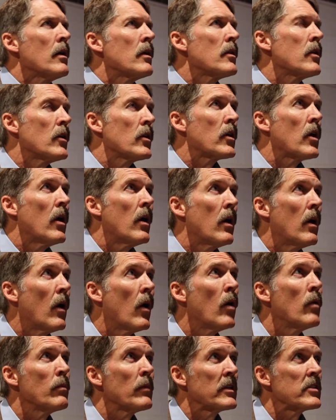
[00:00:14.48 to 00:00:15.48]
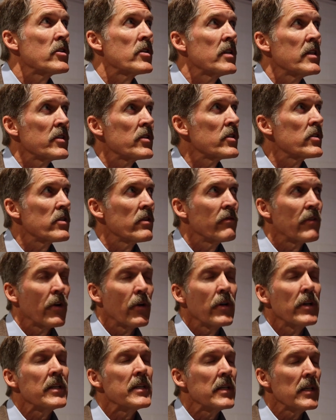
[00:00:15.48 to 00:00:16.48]
Look, homelessness is a
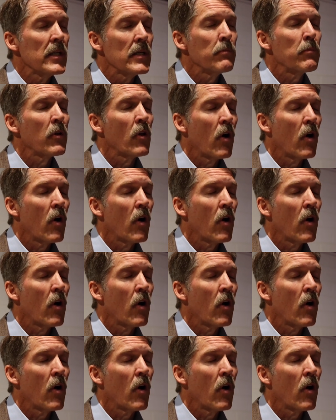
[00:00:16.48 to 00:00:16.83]
very deep,